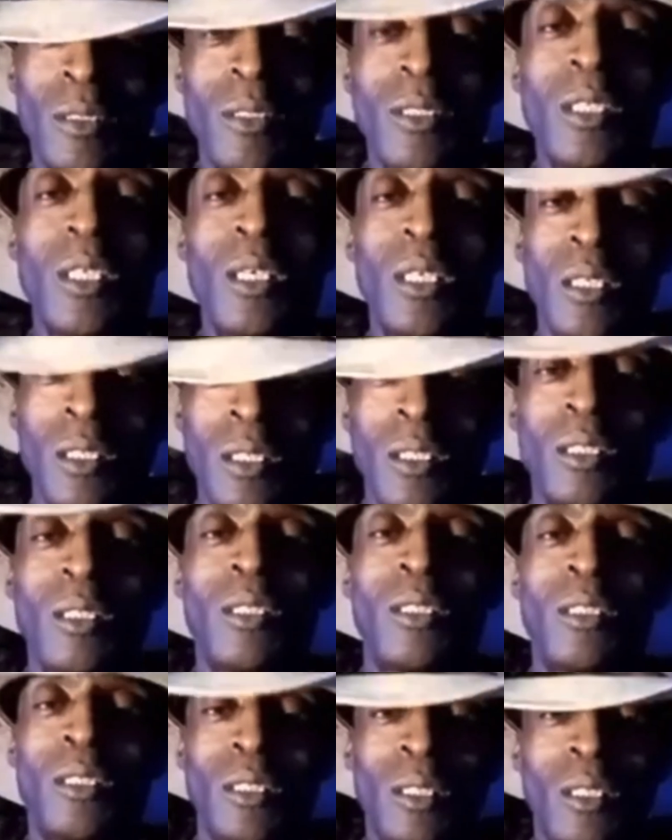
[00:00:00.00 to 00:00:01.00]
Yeah.
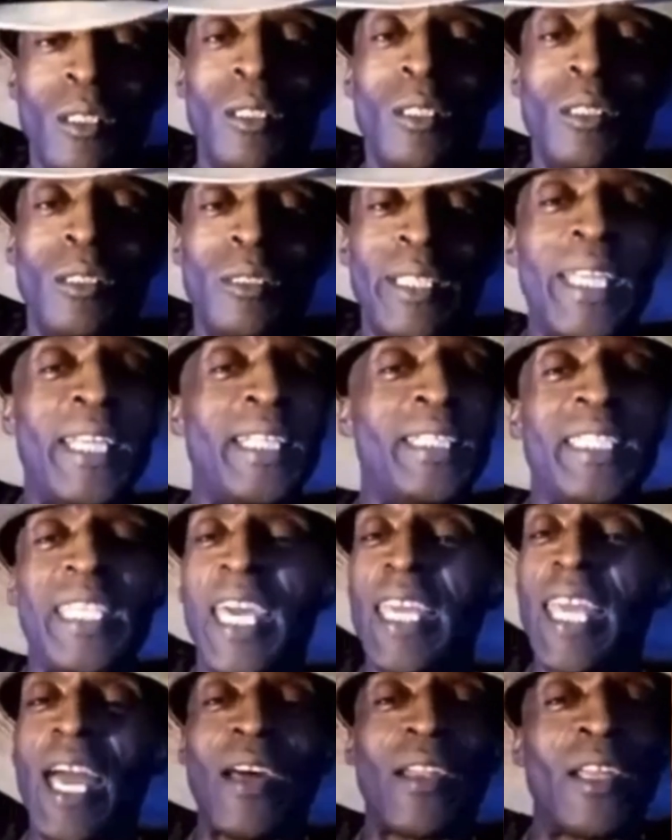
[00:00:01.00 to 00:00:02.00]
They didn't
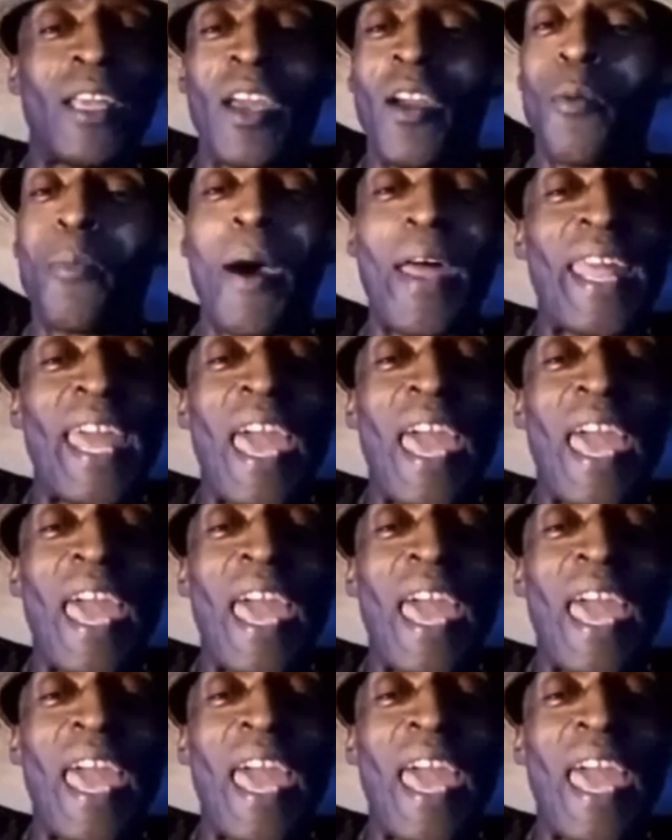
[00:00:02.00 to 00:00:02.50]
tell y'all everybody